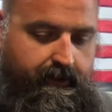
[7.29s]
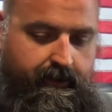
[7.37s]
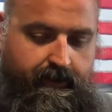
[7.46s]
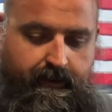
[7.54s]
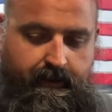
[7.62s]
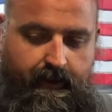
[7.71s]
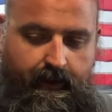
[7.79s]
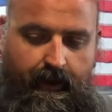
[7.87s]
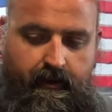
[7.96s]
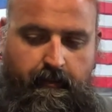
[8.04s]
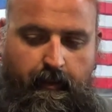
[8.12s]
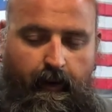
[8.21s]
is the
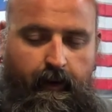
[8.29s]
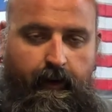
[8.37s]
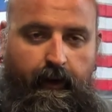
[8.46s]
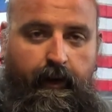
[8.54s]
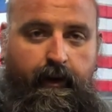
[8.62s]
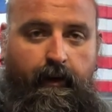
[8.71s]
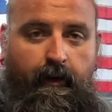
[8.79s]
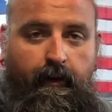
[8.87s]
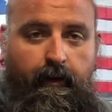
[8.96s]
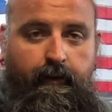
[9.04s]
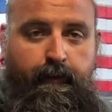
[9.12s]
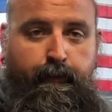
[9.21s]
next part in
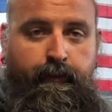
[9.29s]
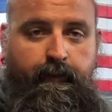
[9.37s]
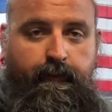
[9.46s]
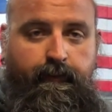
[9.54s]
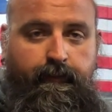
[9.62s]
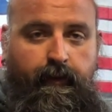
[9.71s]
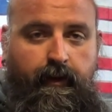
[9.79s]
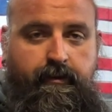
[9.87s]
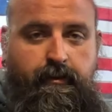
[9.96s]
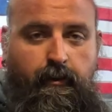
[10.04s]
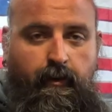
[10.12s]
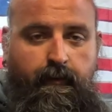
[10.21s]
our
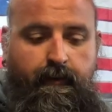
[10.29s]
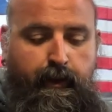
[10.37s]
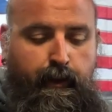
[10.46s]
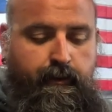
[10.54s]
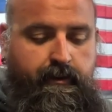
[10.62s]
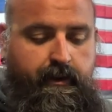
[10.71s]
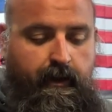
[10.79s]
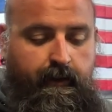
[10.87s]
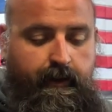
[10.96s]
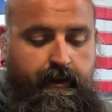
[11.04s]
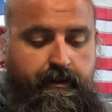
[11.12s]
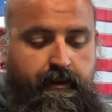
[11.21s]
fluxcore video
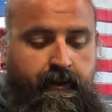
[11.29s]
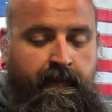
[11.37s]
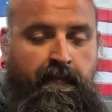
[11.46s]
series